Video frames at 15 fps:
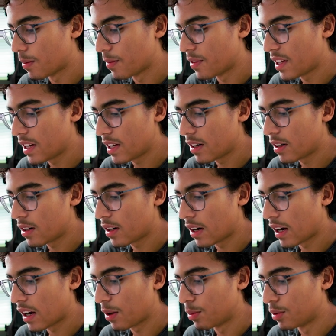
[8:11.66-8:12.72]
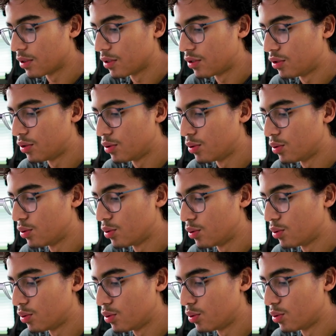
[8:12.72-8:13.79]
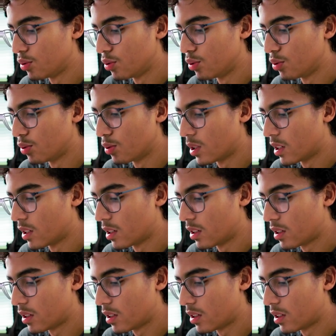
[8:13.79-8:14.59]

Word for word: there. I will do... Uh,